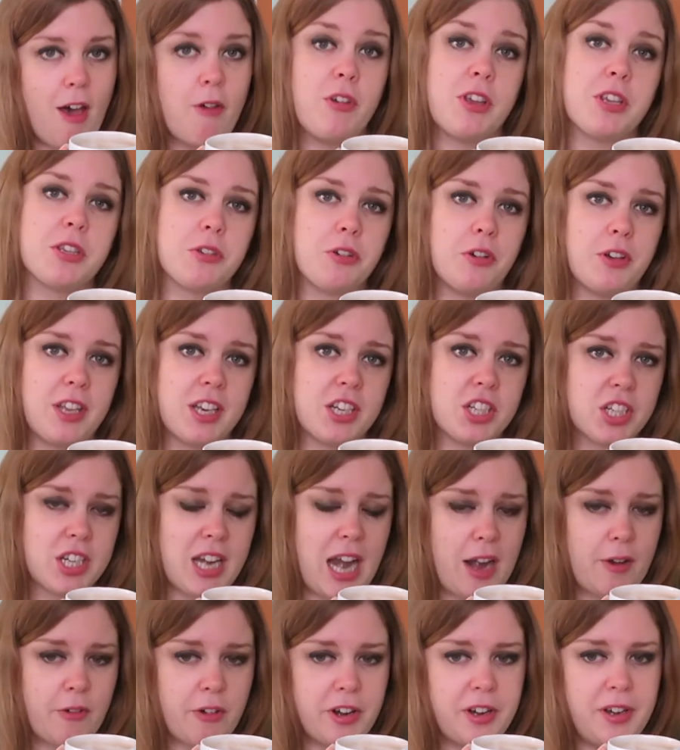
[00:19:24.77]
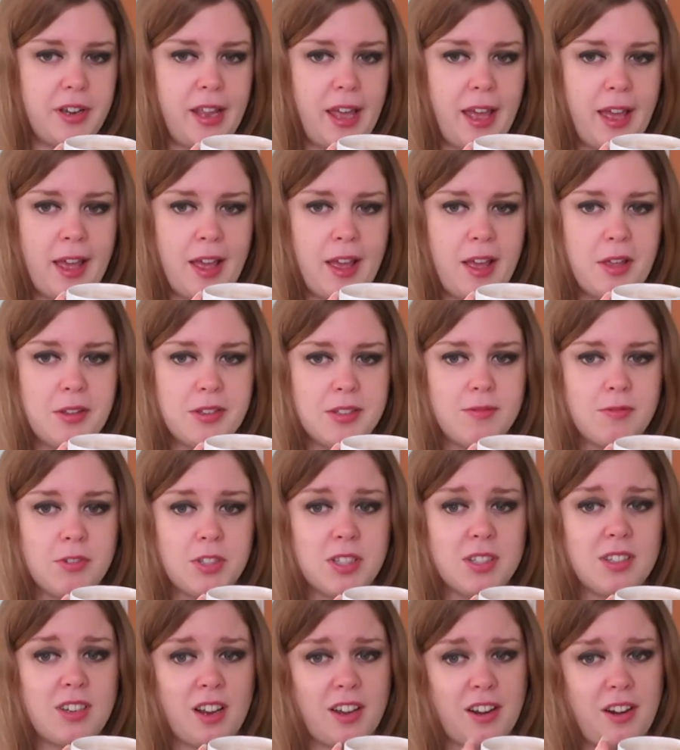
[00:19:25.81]
We saw that Sharon
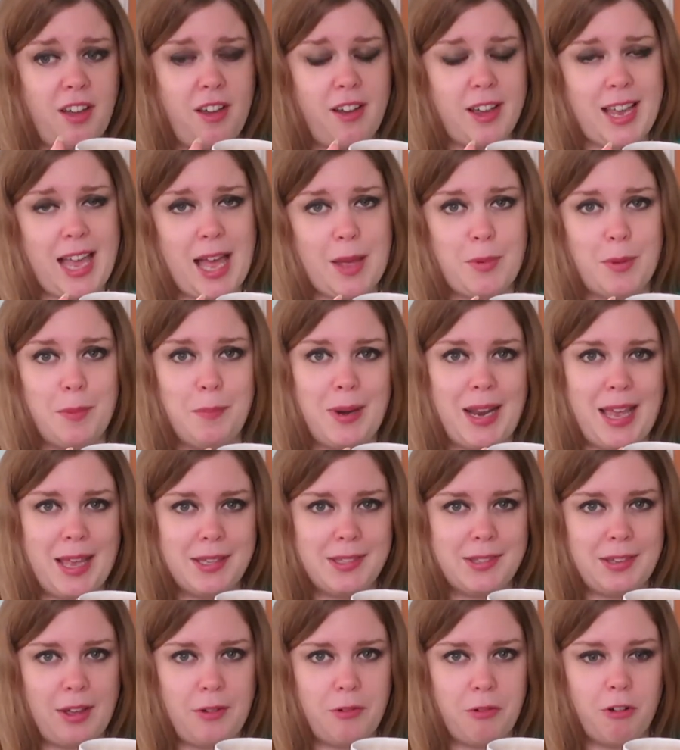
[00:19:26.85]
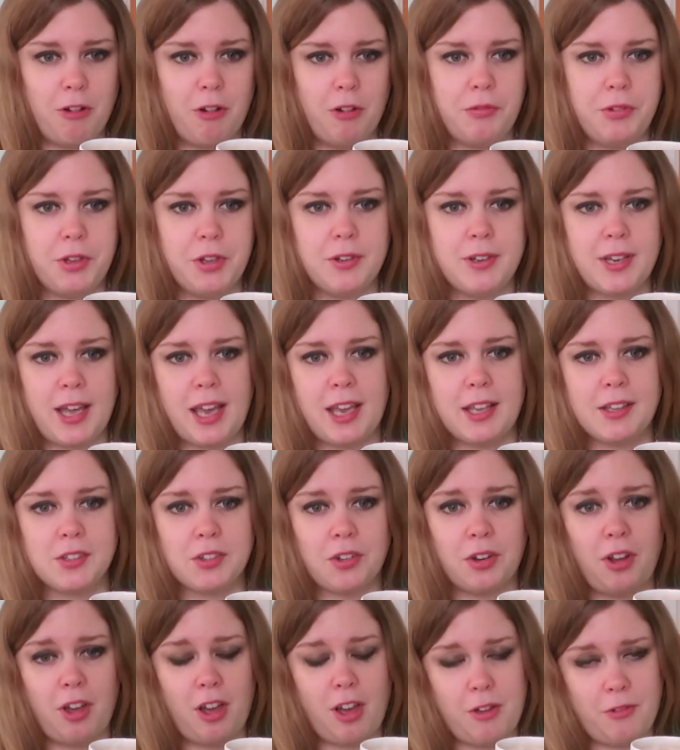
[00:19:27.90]
was stuck in her cabin, bless her, for a few days
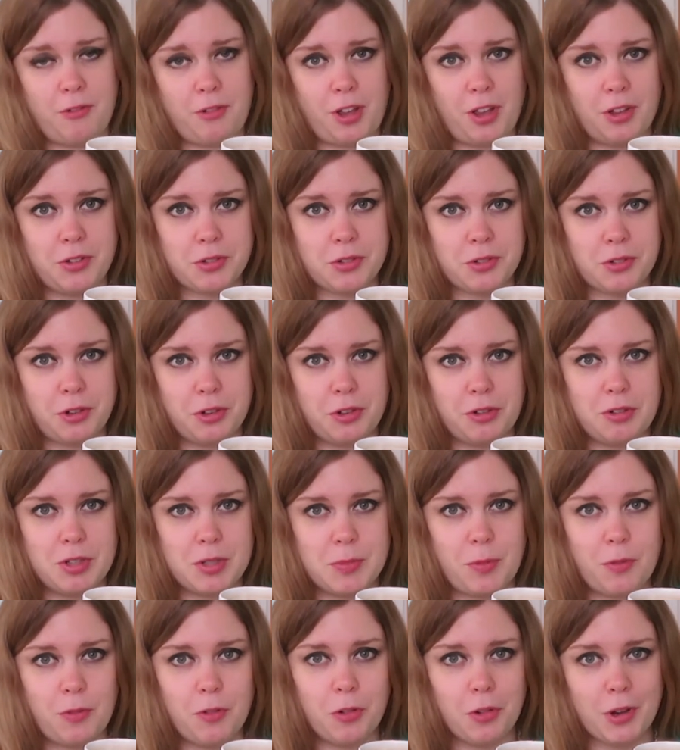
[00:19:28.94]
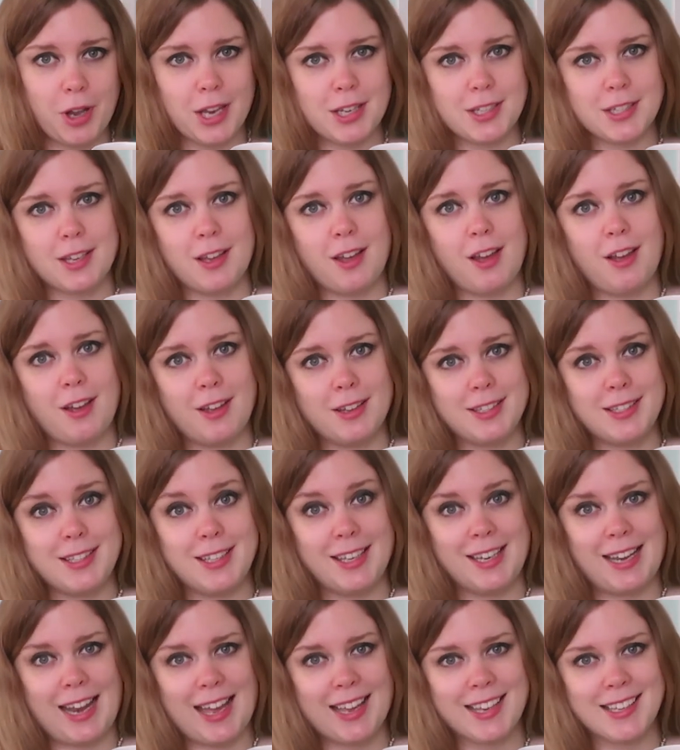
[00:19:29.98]
on her first cruise before getting her
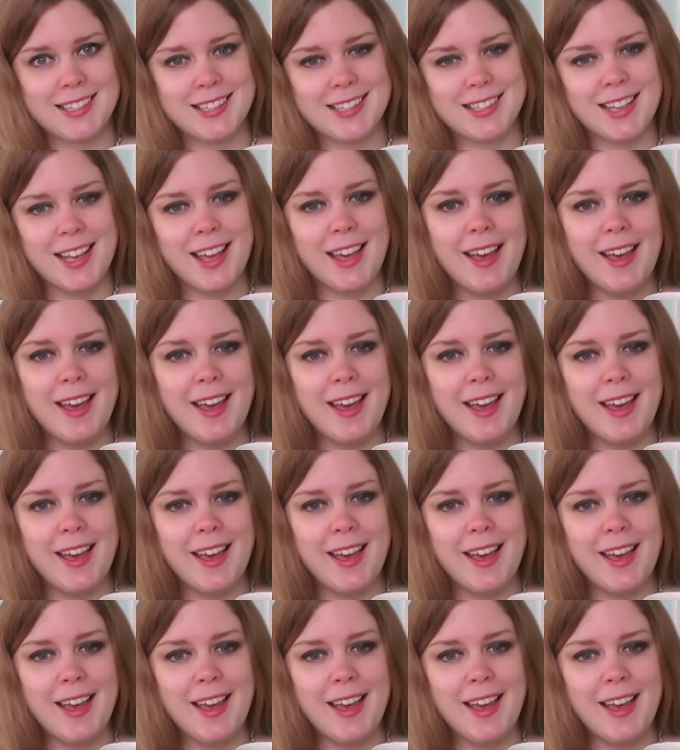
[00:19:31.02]
sea legs.